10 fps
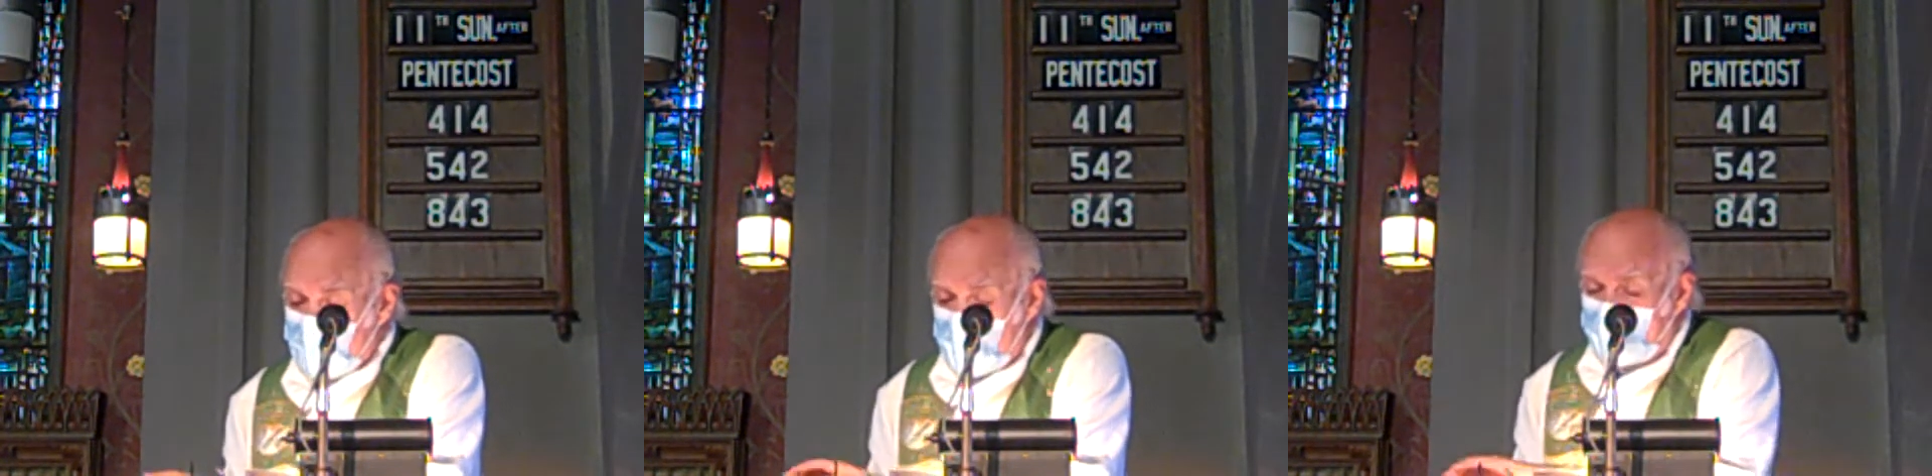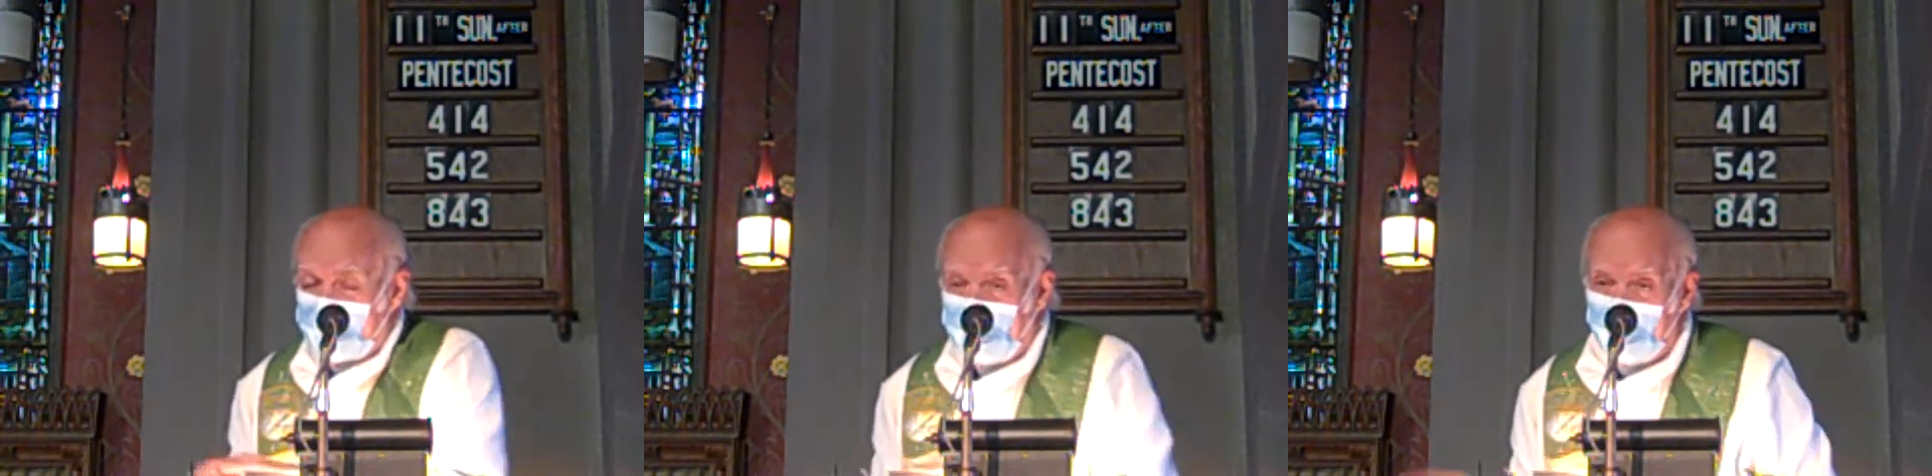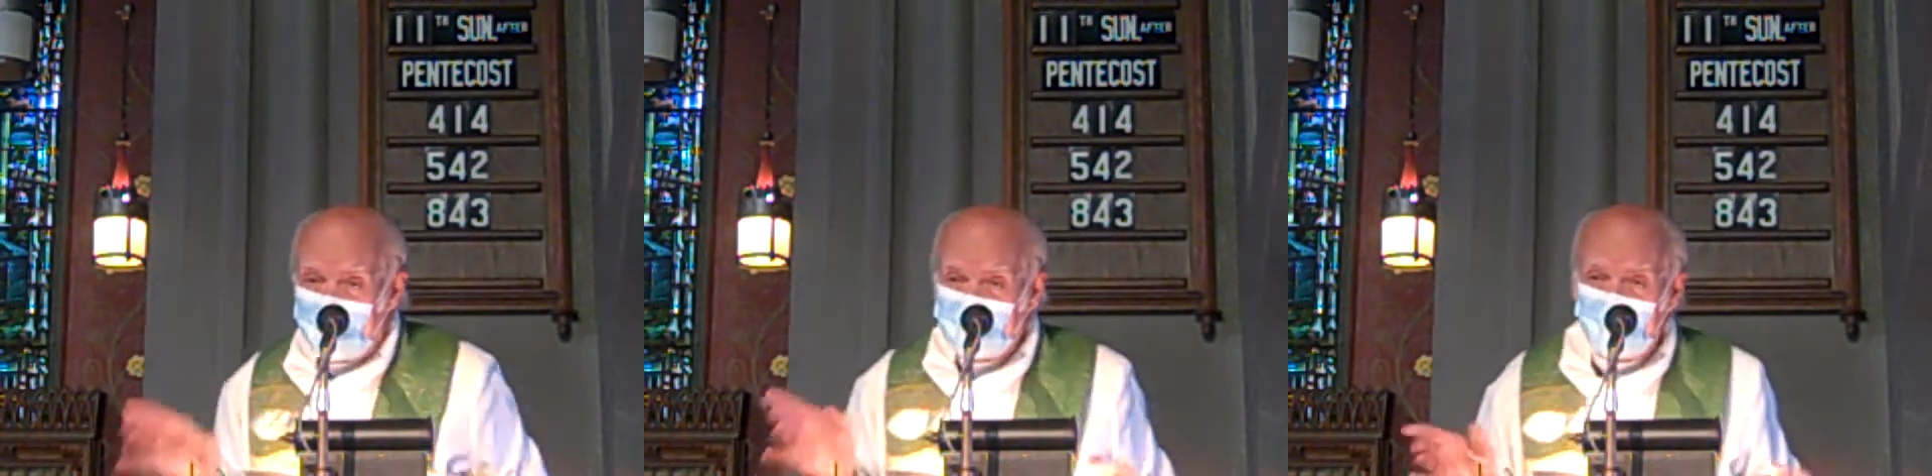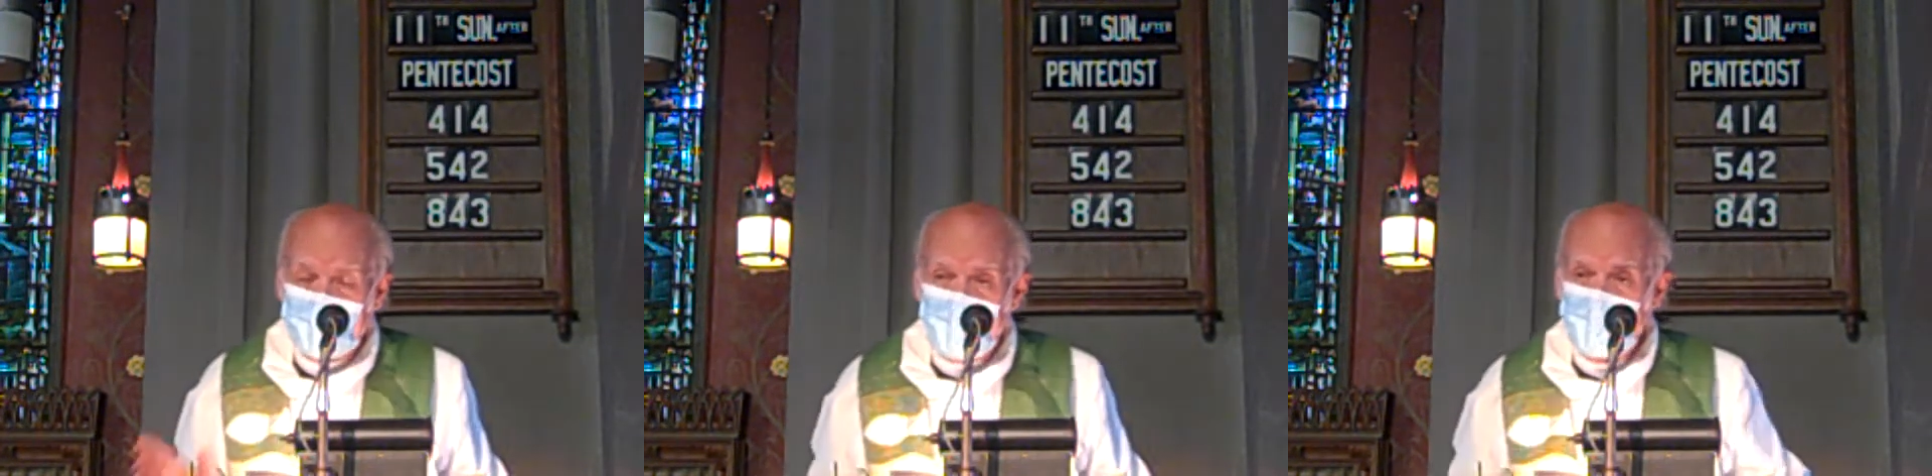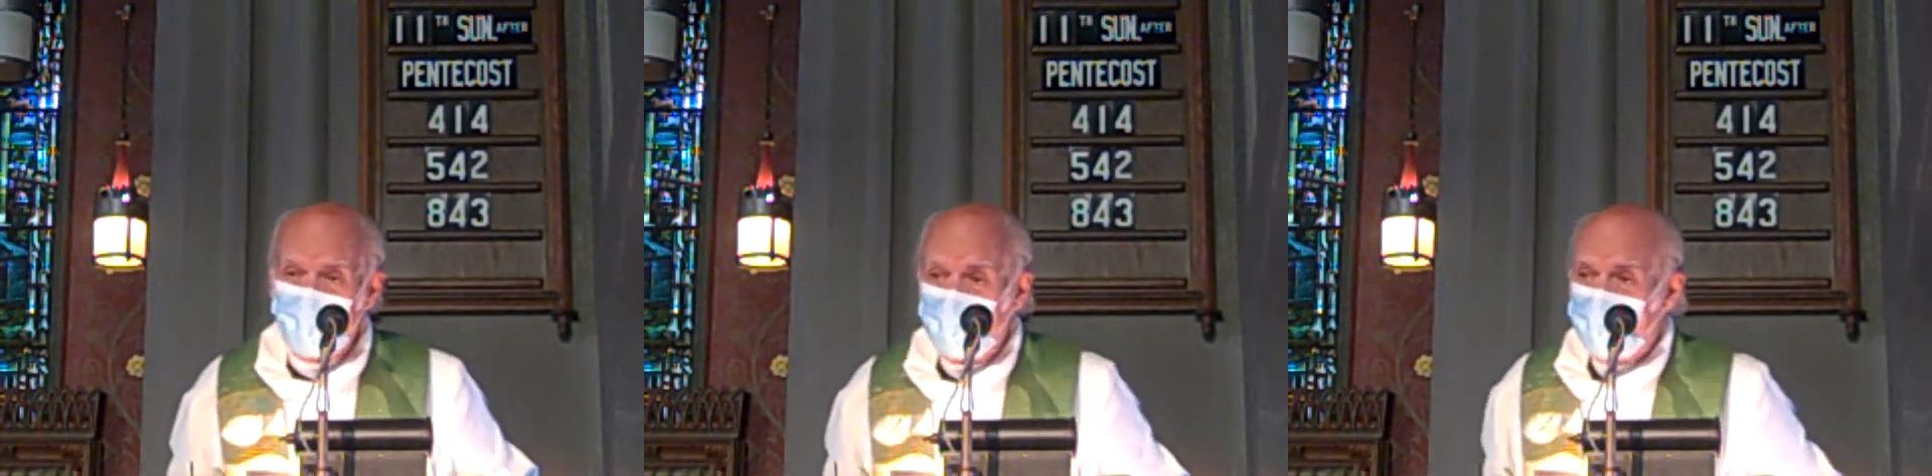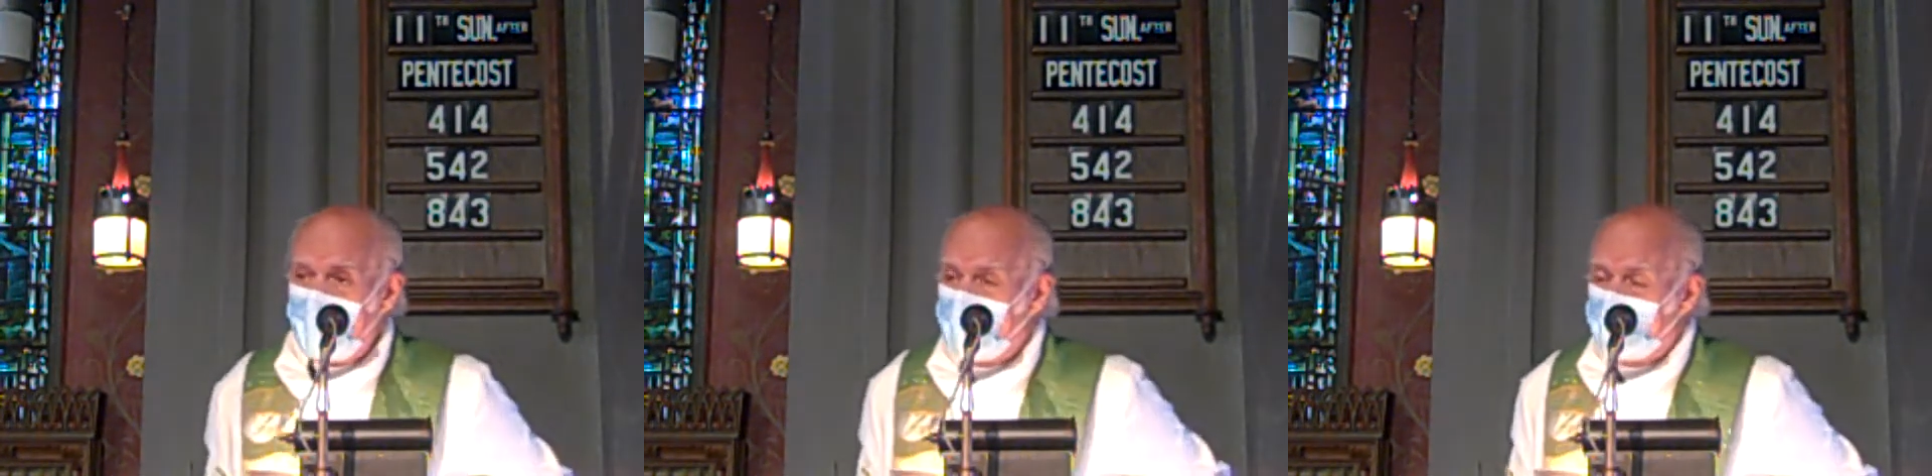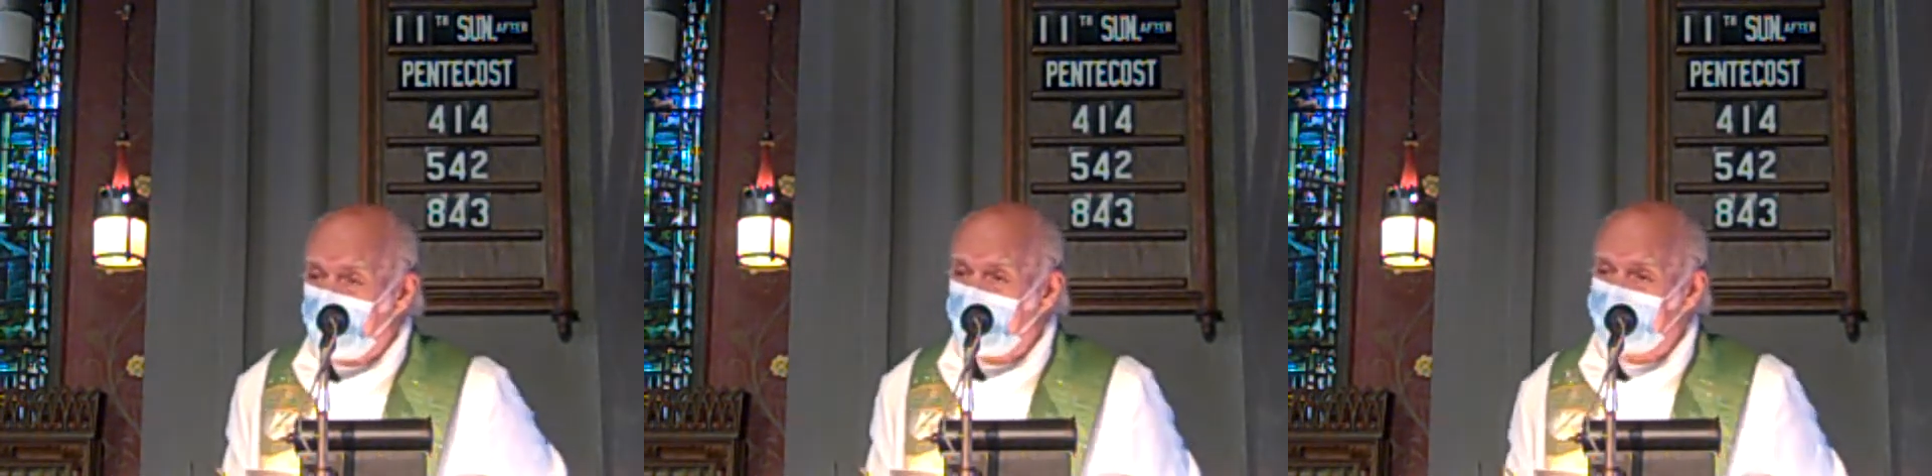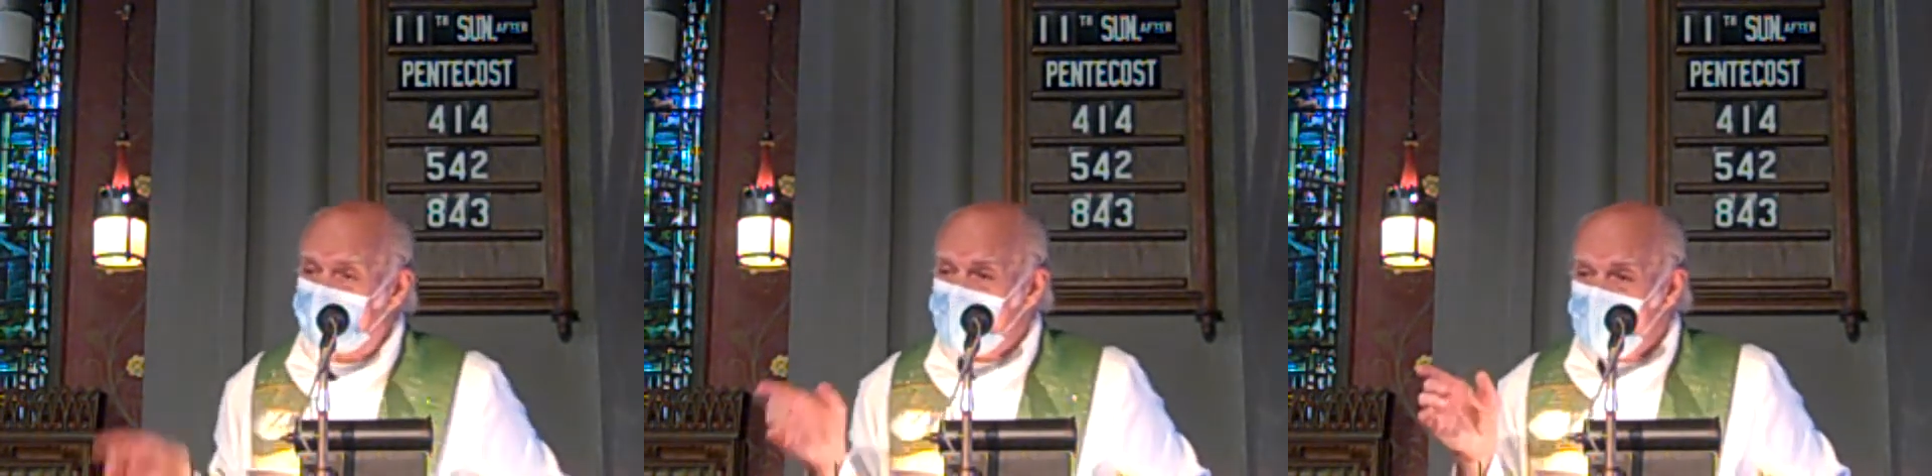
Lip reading: And the first thing out of her mouth was,